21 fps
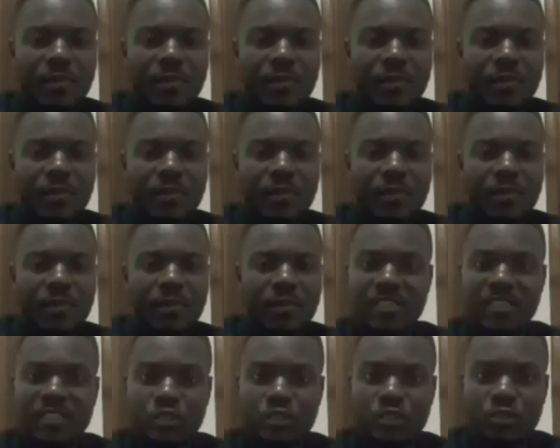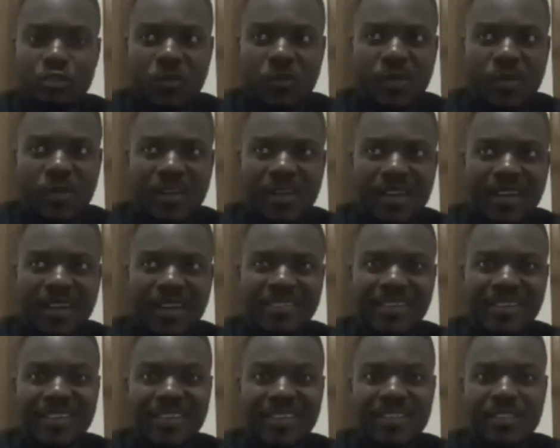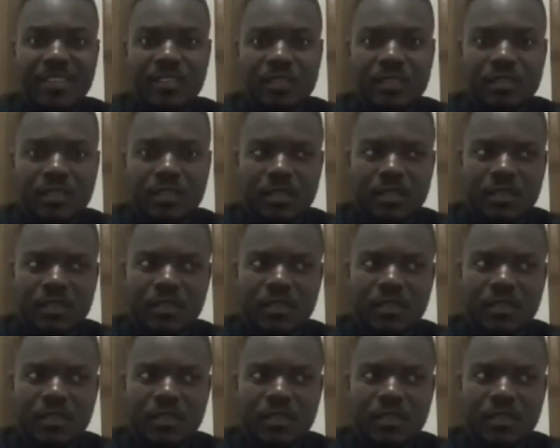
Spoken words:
his children were underage,